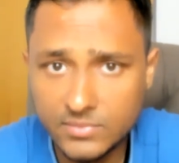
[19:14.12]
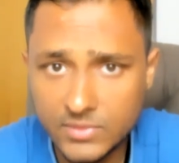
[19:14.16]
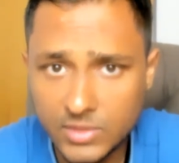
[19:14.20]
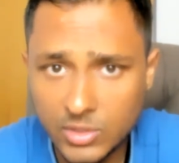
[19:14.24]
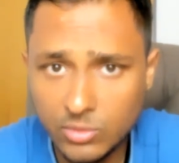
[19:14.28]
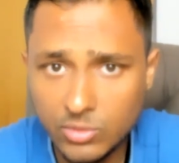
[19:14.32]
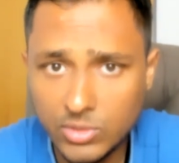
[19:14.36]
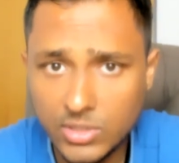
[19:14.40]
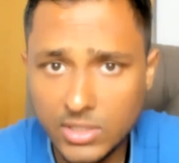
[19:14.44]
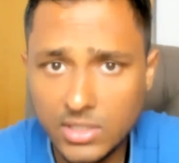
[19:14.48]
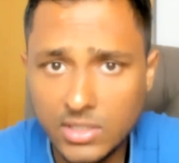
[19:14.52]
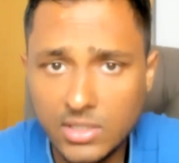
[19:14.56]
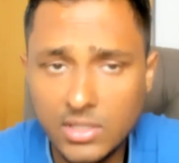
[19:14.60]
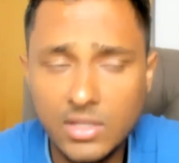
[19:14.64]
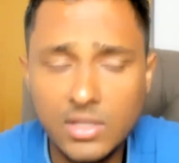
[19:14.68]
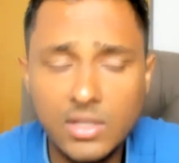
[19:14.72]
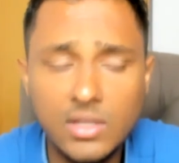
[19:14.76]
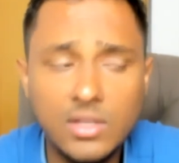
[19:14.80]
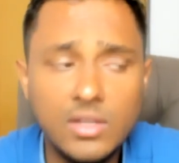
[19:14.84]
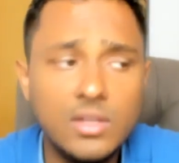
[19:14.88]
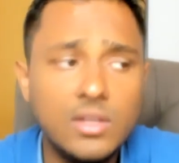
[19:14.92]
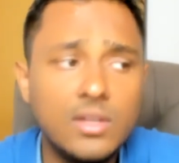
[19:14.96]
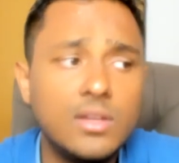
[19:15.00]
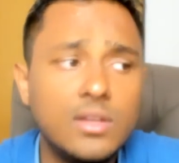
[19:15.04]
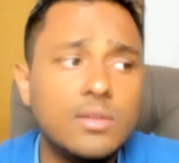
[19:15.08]
Okay.
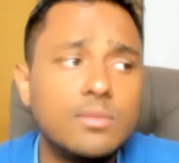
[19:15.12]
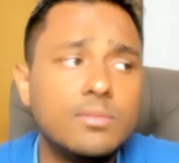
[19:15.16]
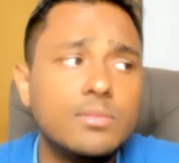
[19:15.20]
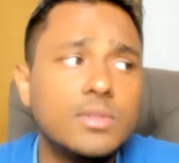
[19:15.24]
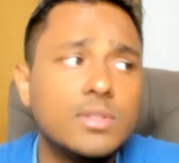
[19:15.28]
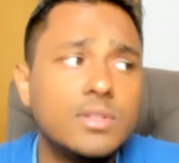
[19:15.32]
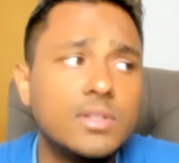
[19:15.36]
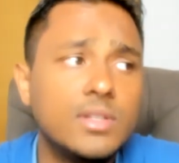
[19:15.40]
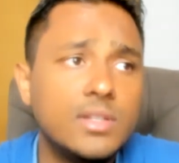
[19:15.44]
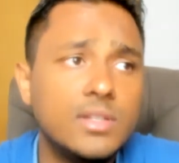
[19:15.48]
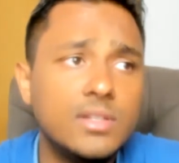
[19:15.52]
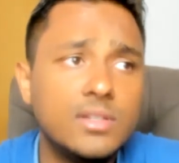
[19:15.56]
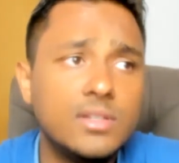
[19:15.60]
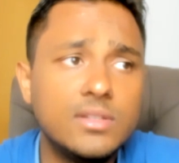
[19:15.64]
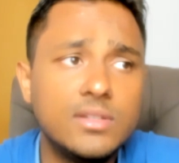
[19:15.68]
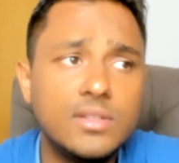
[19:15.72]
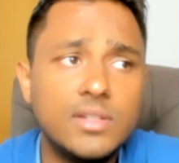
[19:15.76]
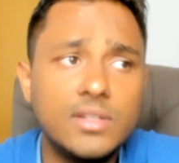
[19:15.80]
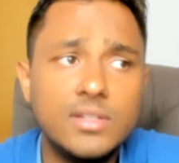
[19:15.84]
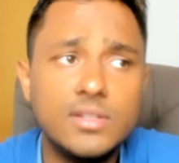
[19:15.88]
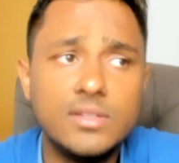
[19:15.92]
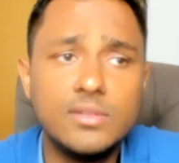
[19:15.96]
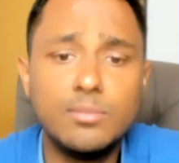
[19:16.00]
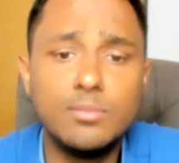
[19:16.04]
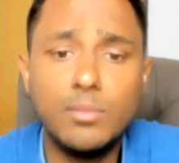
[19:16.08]
There is,
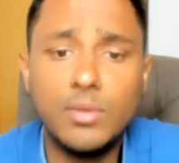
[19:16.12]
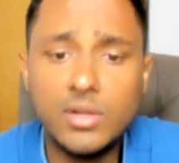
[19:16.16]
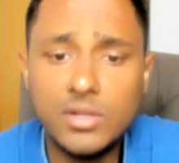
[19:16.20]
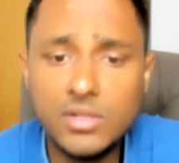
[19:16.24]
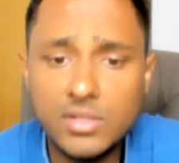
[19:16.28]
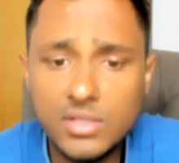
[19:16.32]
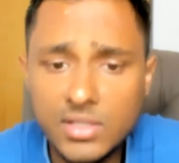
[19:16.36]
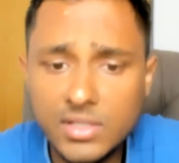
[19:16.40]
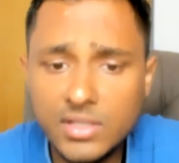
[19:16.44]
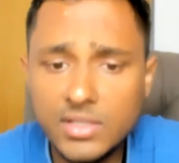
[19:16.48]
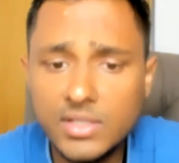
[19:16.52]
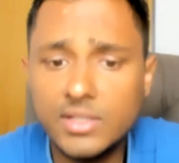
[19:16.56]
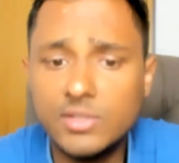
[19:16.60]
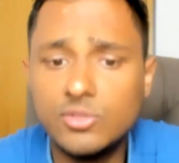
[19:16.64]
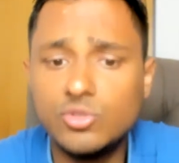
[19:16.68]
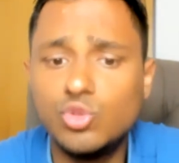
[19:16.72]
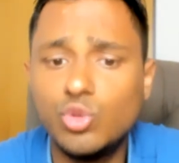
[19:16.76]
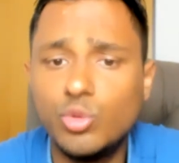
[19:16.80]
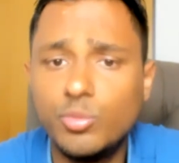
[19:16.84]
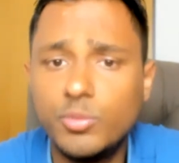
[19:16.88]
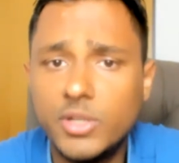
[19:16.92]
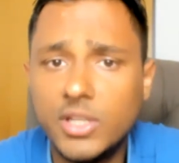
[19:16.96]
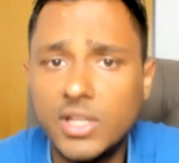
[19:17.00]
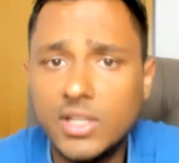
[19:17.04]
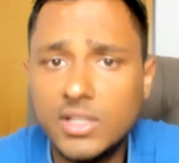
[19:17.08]
there is murder and
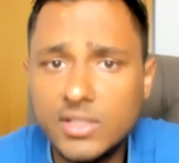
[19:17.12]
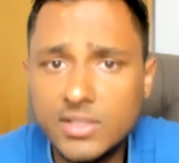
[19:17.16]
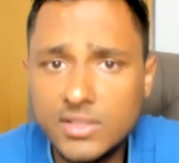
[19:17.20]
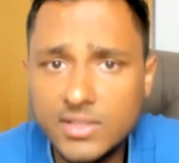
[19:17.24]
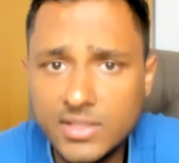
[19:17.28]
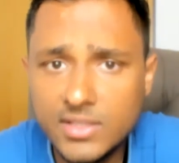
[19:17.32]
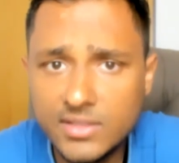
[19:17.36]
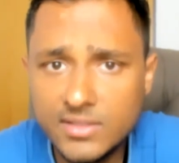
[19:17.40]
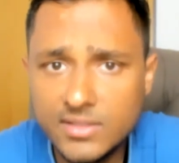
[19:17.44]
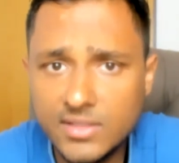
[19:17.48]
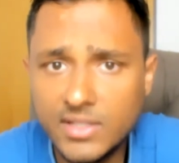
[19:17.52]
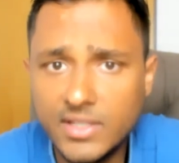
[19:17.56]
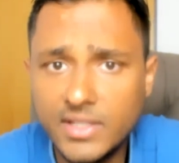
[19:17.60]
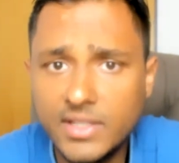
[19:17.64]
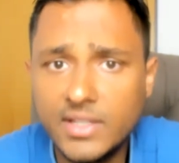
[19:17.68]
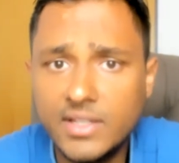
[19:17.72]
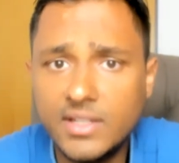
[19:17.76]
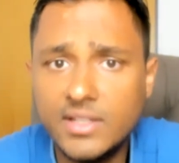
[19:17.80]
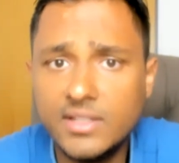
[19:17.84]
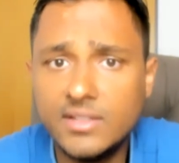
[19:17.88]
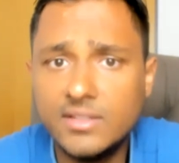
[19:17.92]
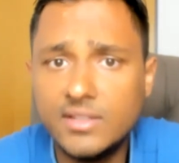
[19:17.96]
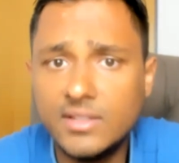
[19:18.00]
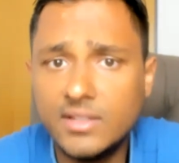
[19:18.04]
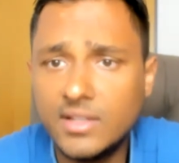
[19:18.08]
so many other things are
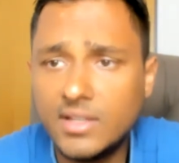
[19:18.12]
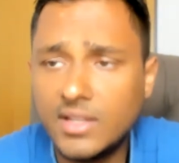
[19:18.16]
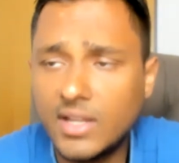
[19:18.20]
increasing.